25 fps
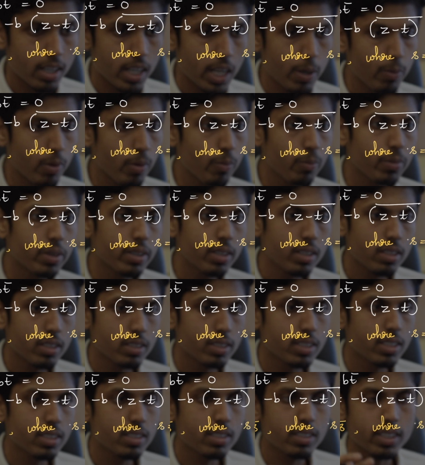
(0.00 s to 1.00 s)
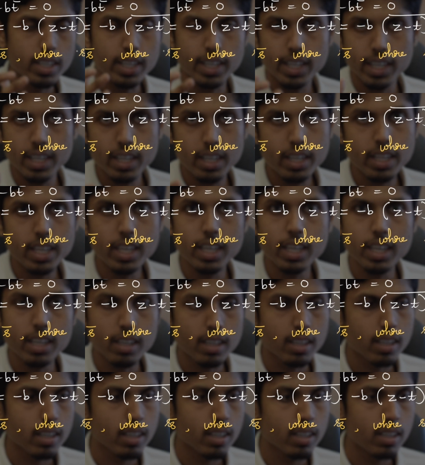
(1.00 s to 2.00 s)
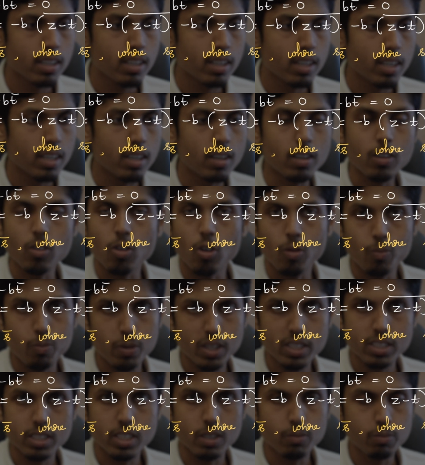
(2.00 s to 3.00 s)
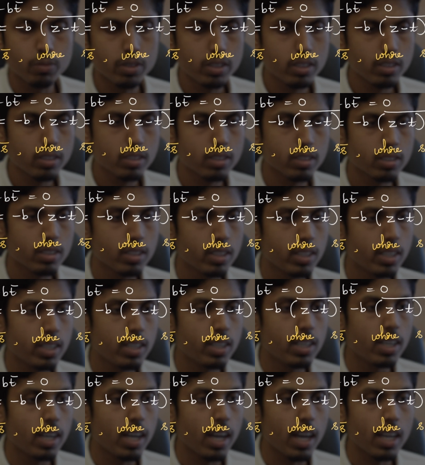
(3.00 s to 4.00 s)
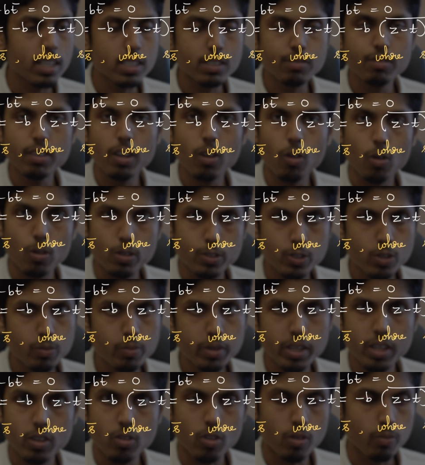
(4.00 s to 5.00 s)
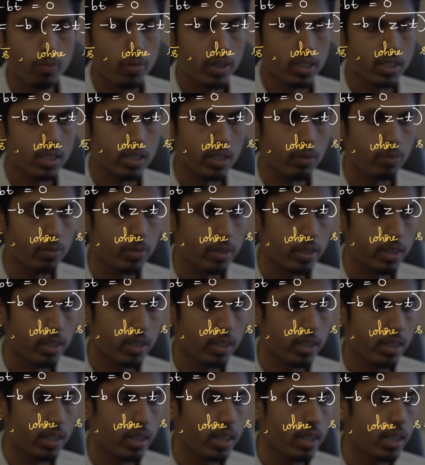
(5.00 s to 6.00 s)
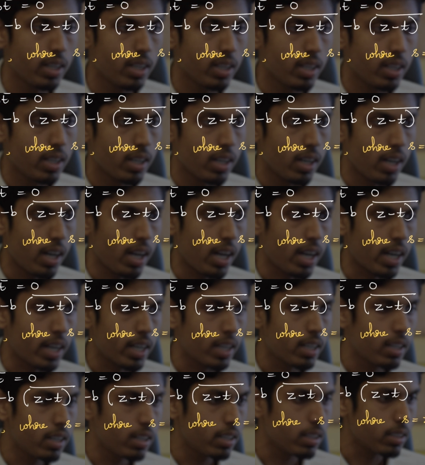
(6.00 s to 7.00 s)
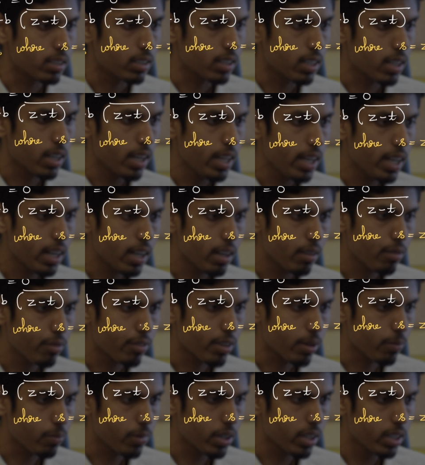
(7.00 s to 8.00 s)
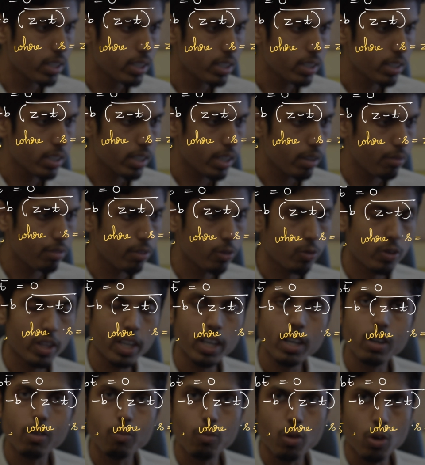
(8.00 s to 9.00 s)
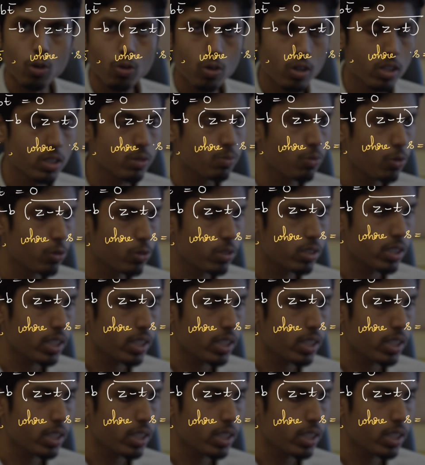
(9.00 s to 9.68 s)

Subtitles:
Remember, since Z and T are complex numbers, S will also be a complex number. And clearly from here, if you take modulus both